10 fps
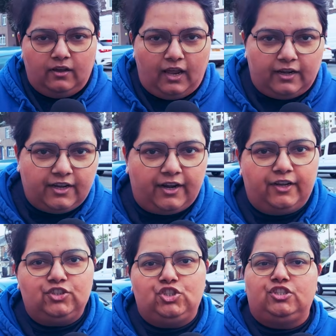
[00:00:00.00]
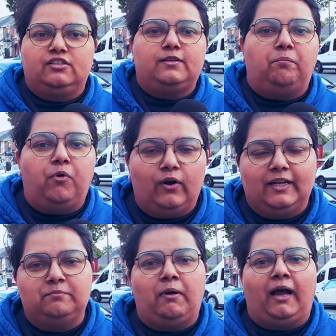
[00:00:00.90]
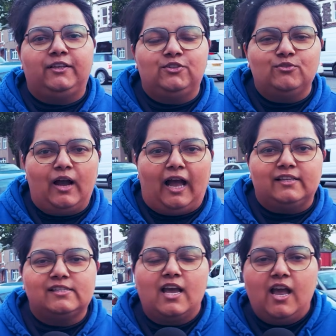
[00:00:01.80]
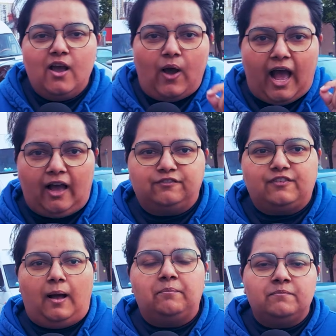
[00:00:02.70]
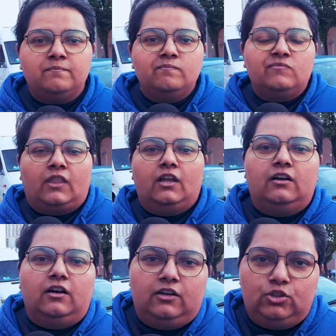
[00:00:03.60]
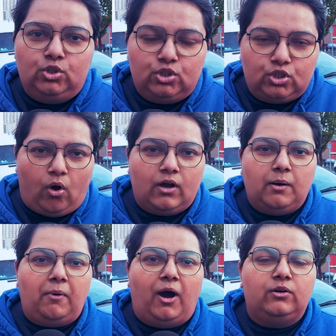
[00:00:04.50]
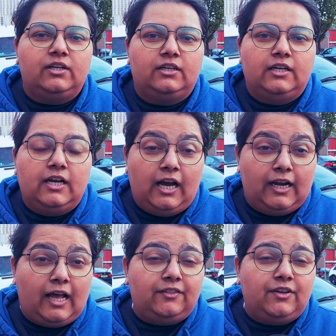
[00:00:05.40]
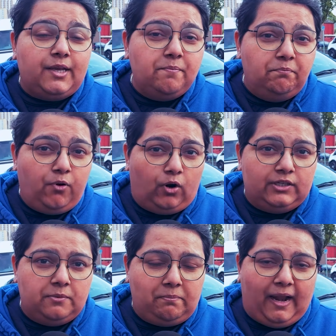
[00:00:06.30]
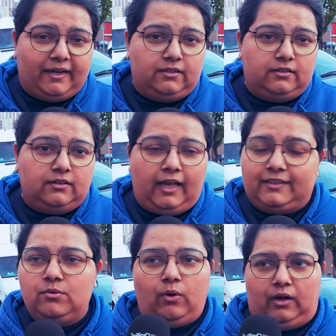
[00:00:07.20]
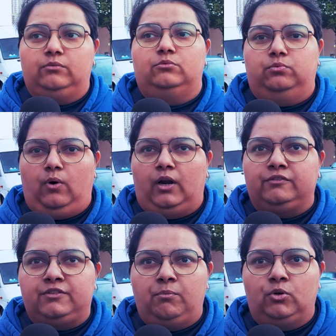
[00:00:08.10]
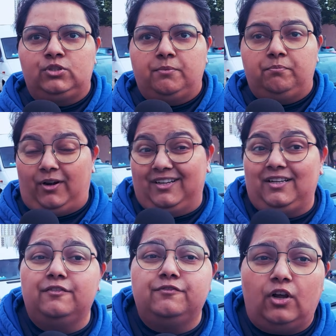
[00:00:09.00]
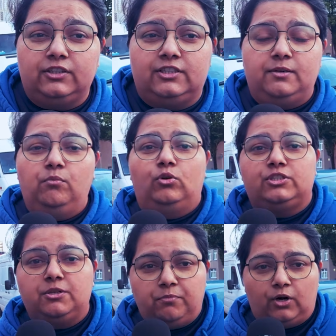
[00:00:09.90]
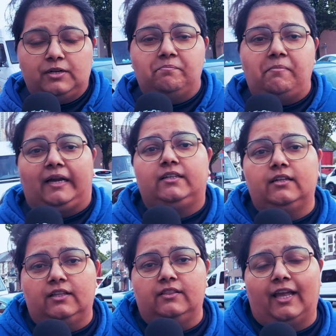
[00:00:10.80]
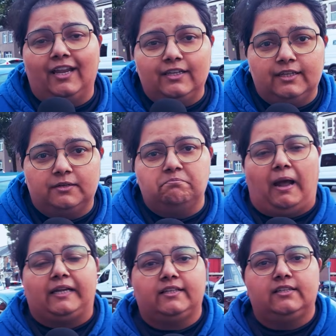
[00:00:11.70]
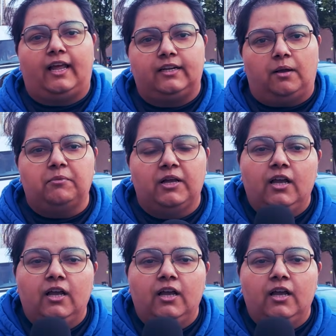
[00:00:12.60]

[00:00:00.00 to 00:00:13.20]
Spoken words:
encouraged, supported by you guys, have come to talk about another important batter. I think one of the most important, if not the most important batter in the Indian batting lineup,